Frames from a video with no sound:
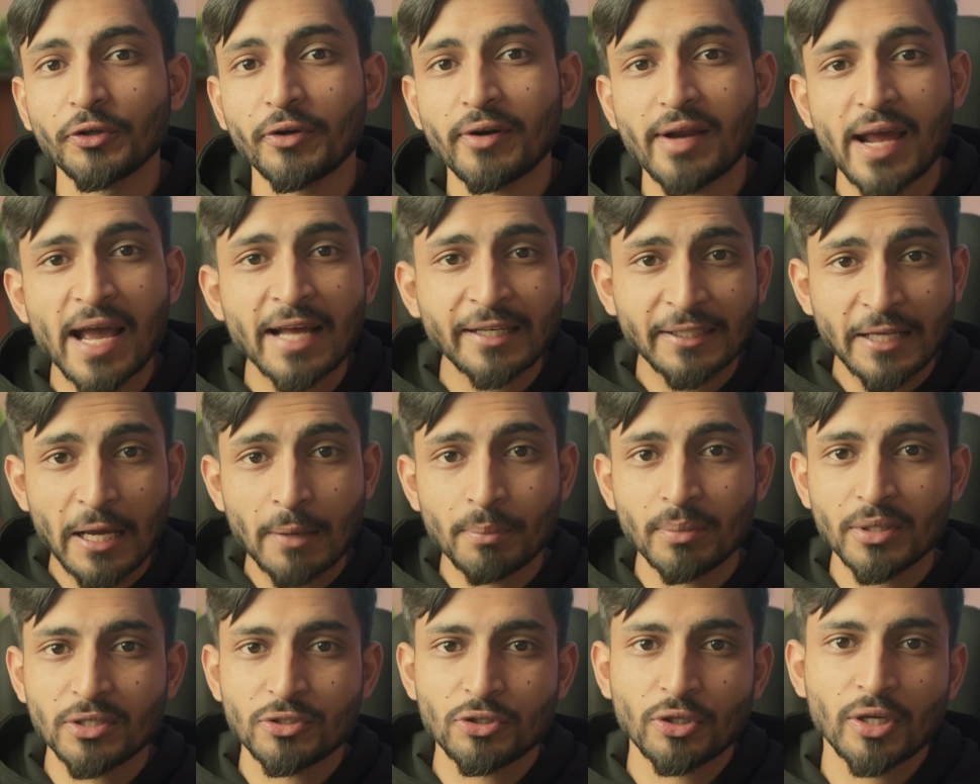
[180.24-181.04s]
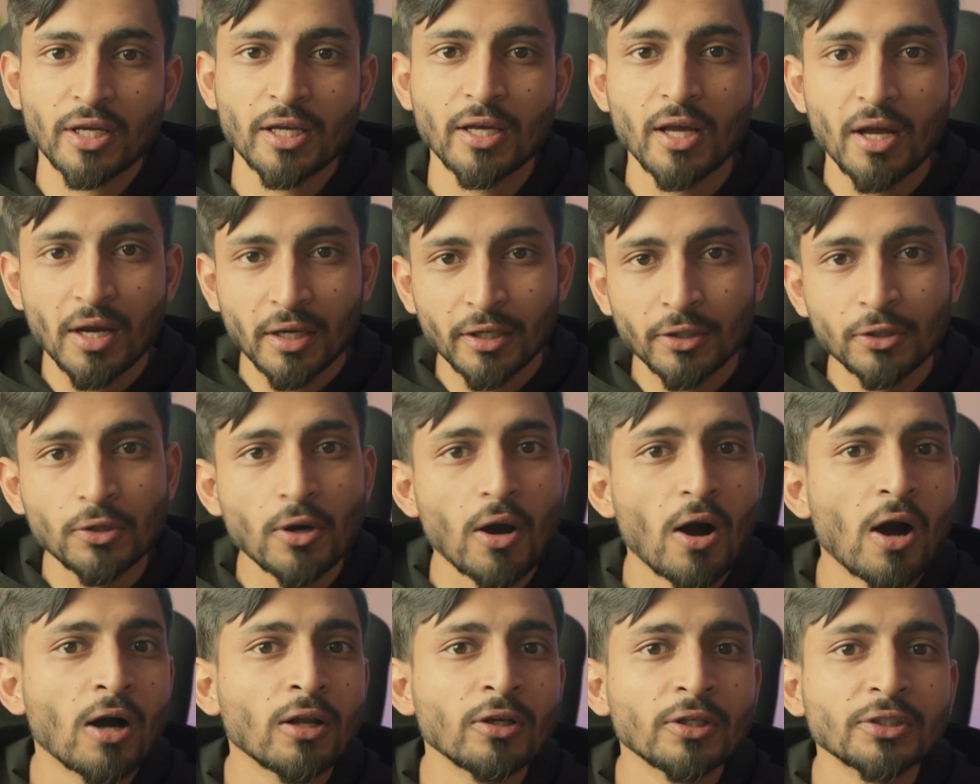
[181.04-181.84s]
your ad campaigns, okay? You
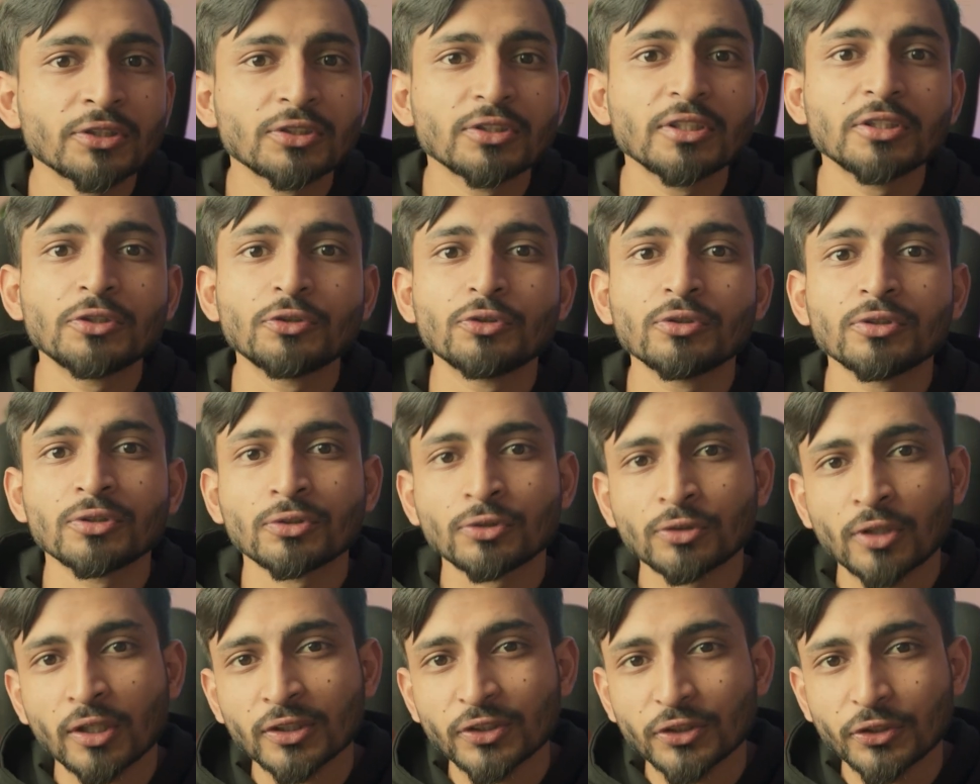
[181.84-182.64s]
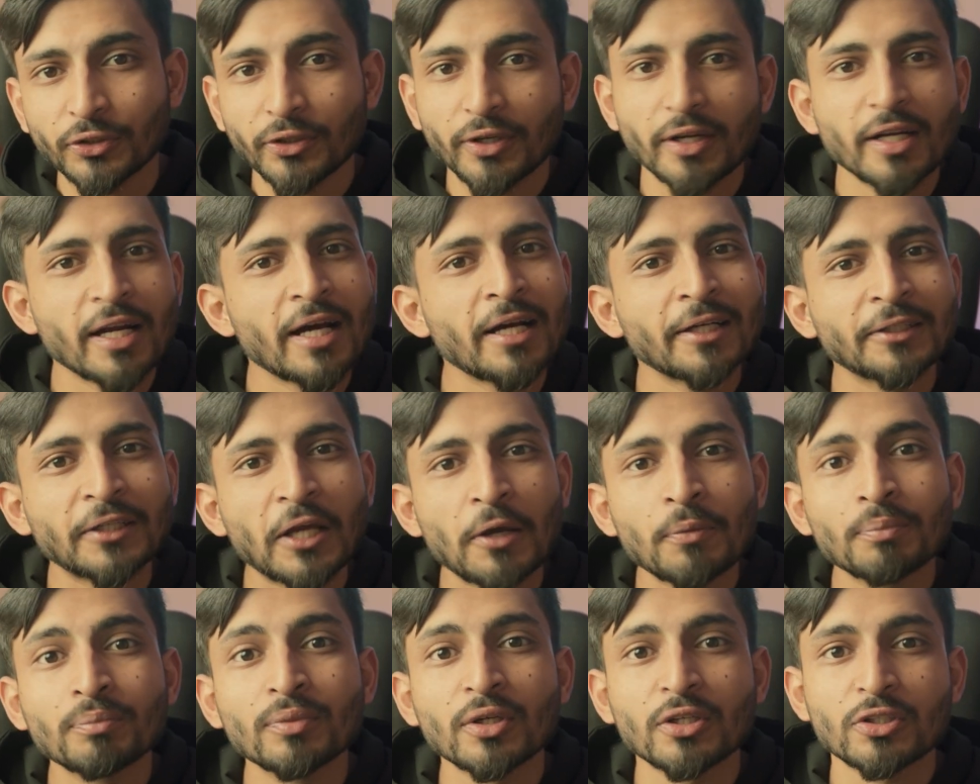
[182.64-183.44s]
always need to structure your ad
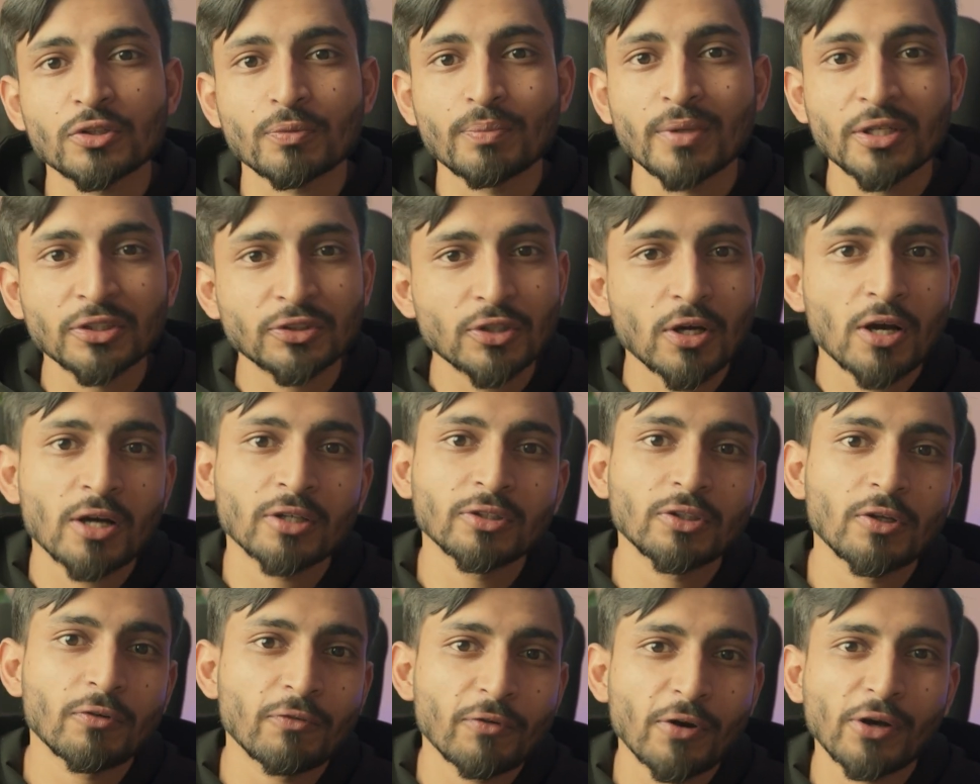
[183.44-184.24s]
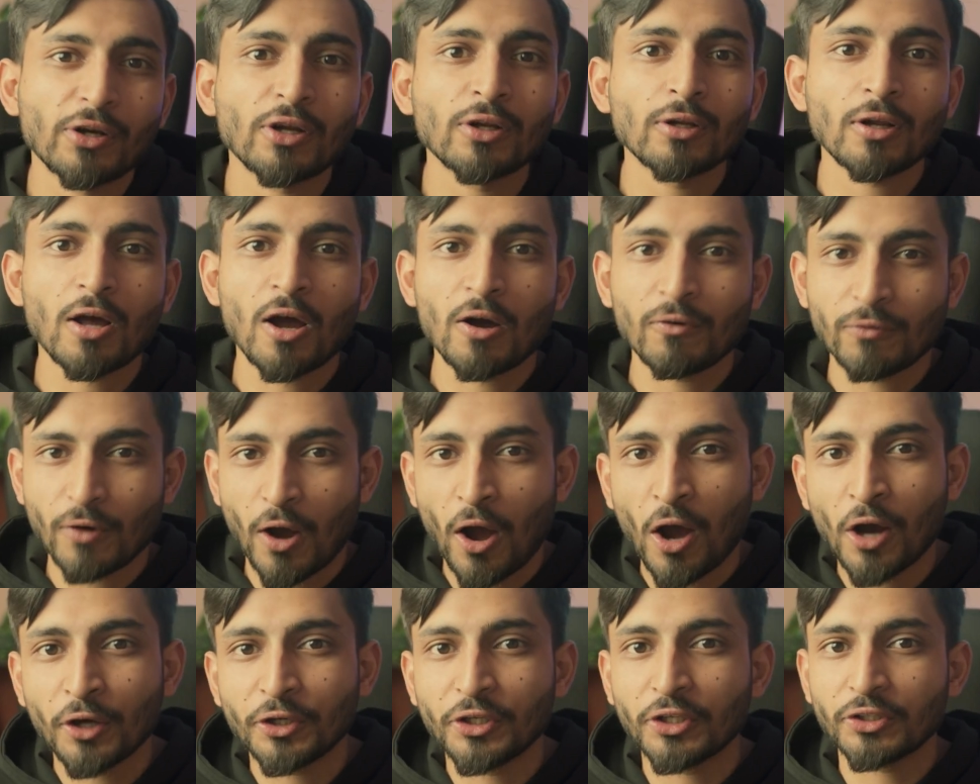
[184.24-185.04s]
campaigns based on the funnel of
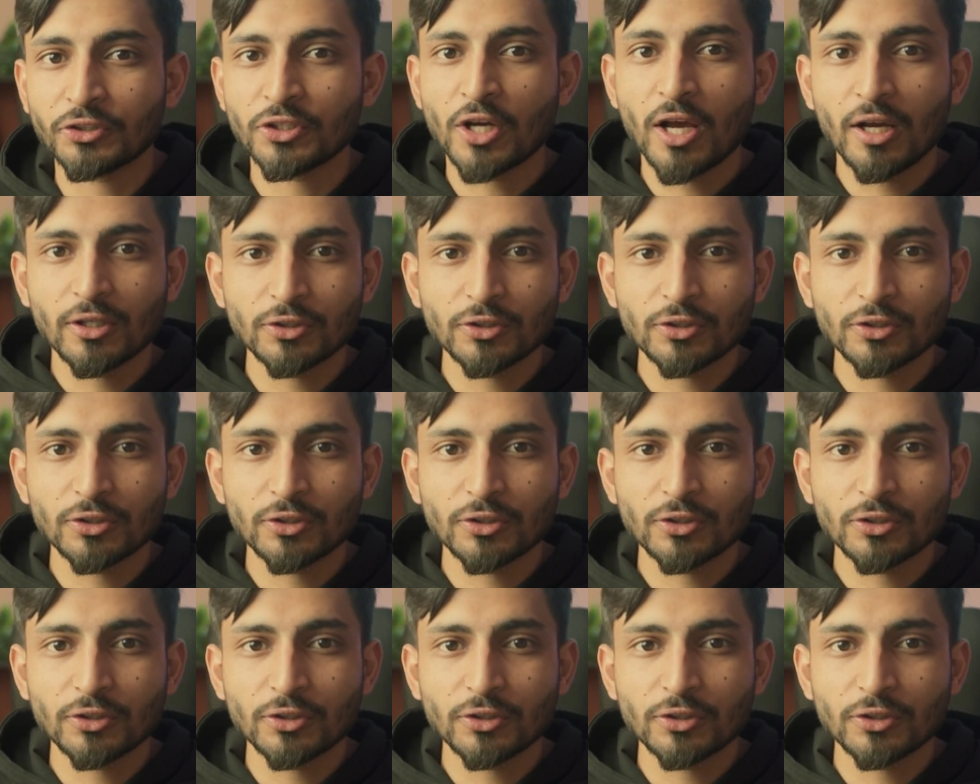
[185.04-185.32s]
audience.